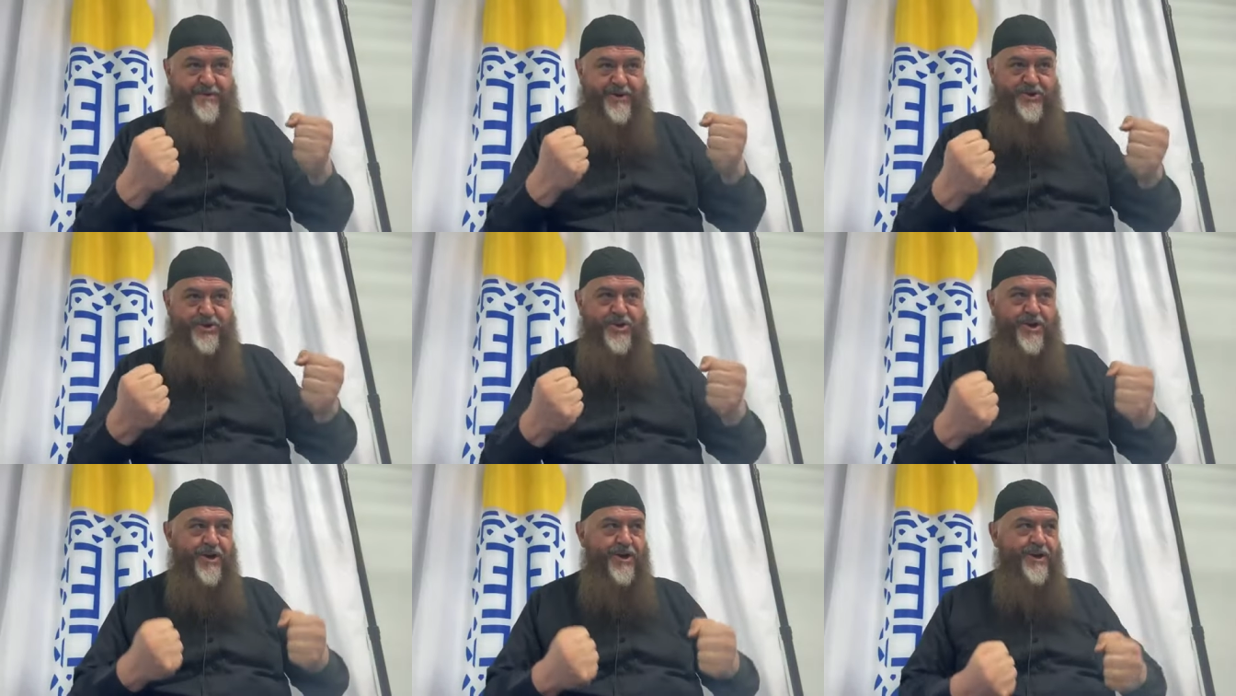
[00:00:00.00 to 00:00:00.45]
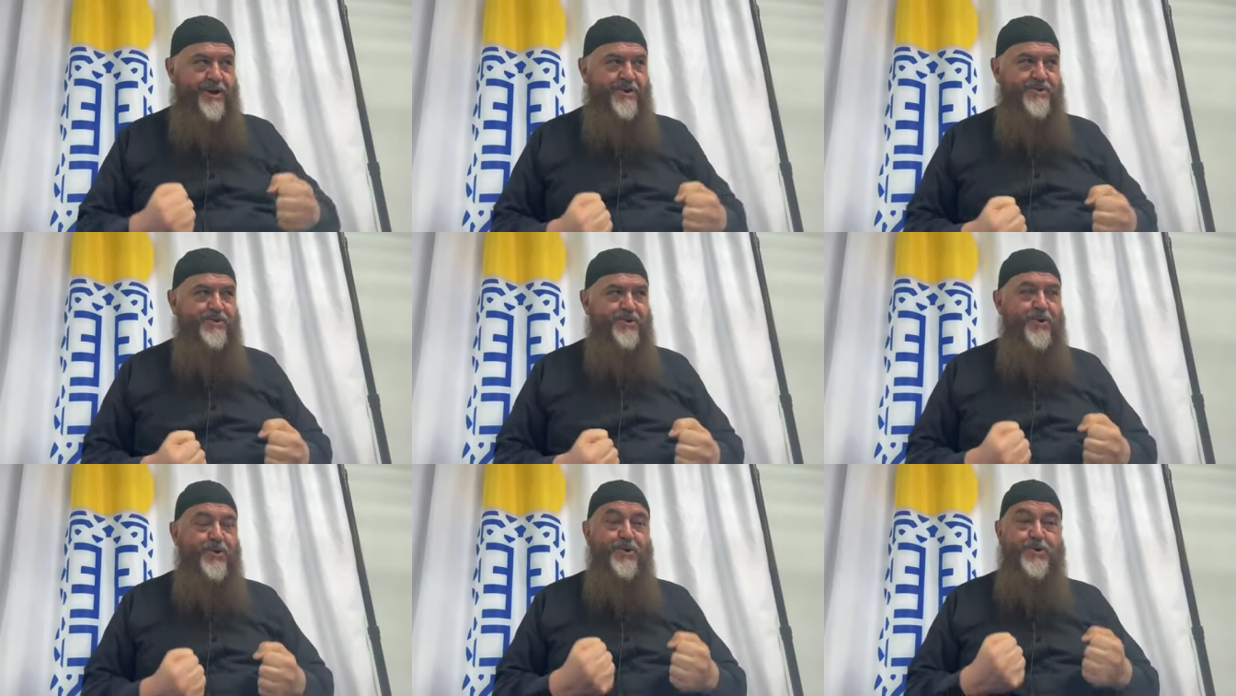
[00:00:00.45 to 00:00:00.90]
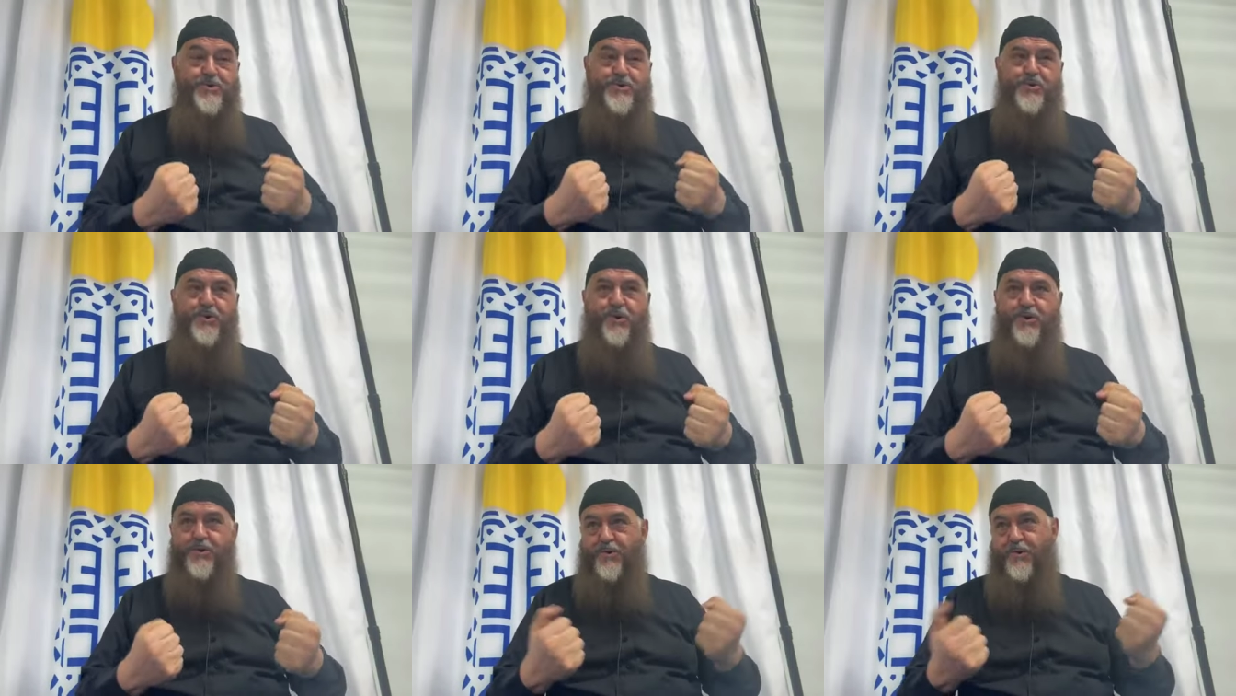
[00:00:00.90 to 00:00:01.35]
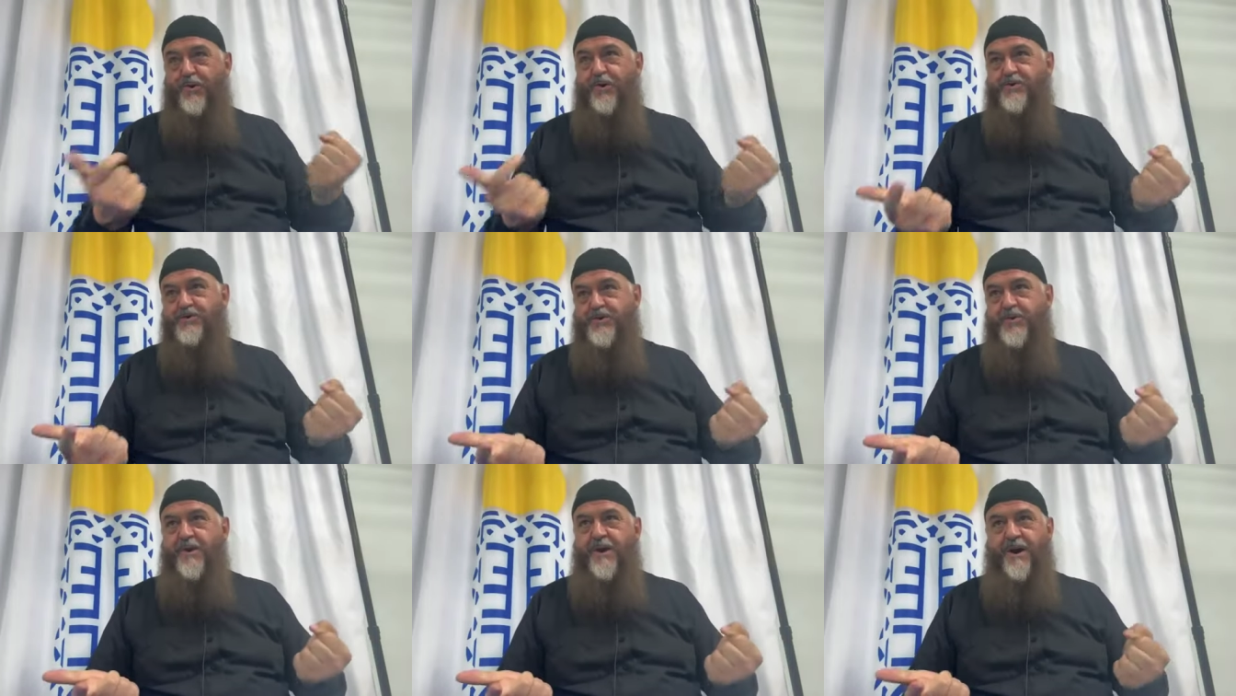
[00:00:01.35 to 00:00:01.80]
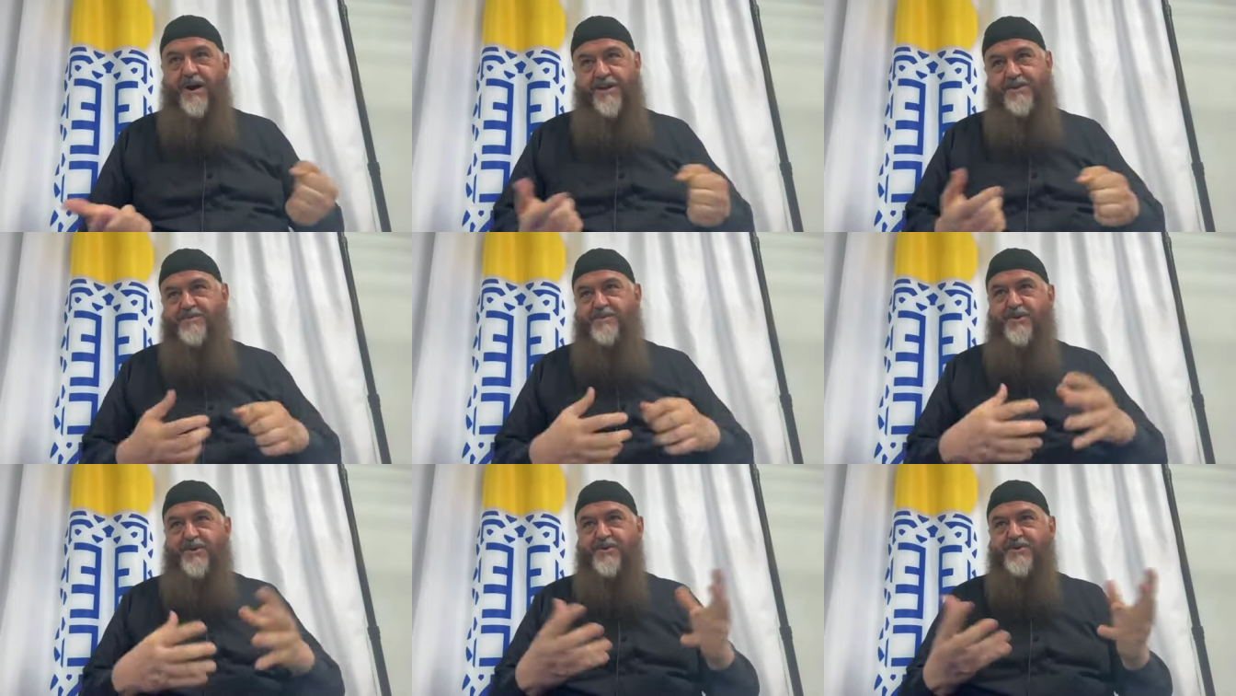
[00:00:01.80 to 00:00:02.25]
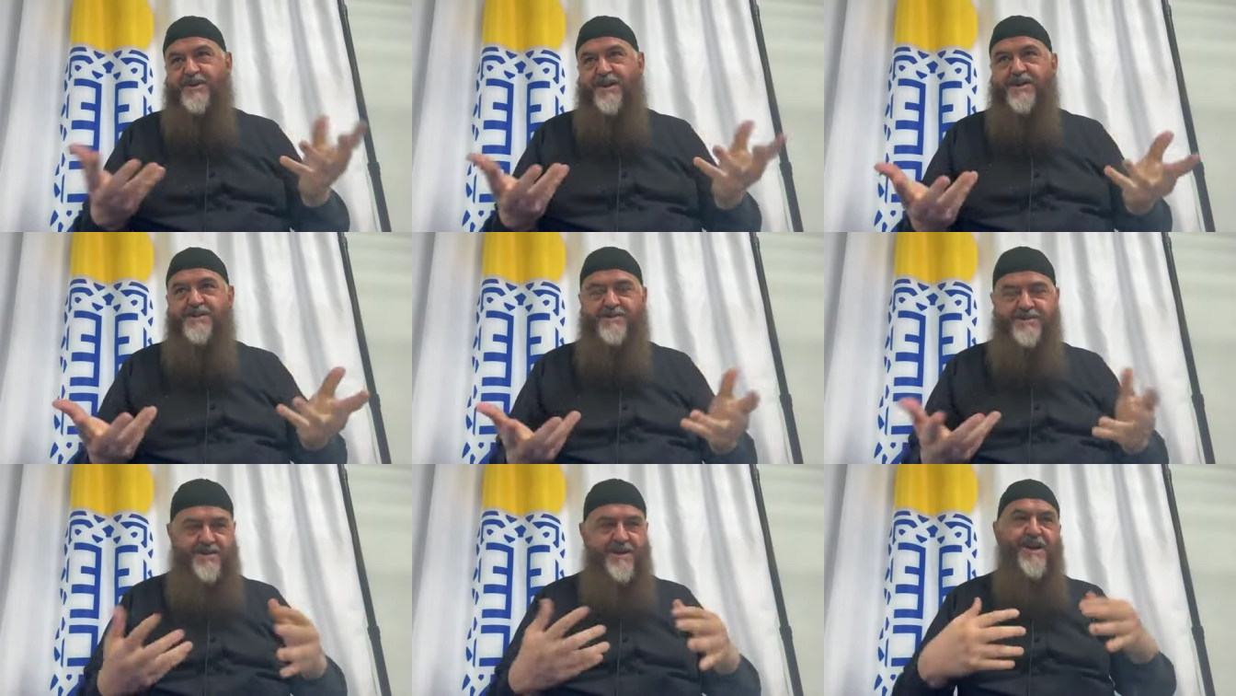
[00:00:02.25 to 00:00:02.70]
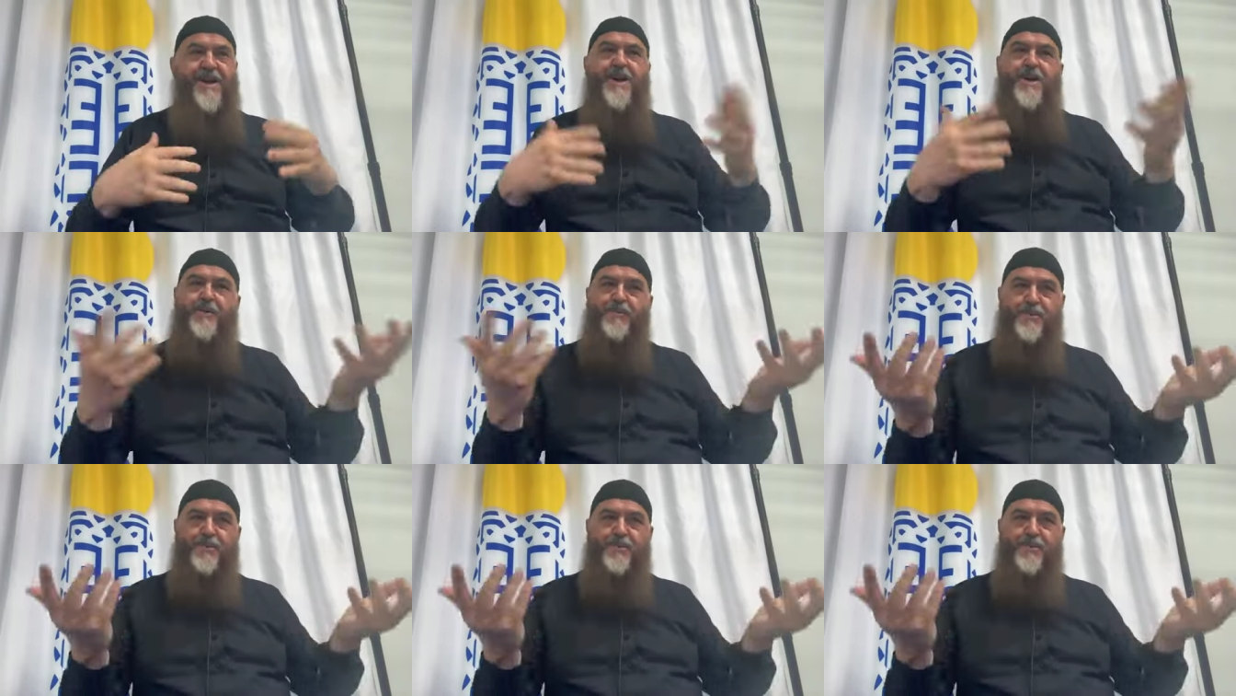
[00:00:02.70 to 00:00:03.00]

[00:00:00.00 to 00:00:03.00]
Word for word: mashallah, so khushu', you close your eyes because that's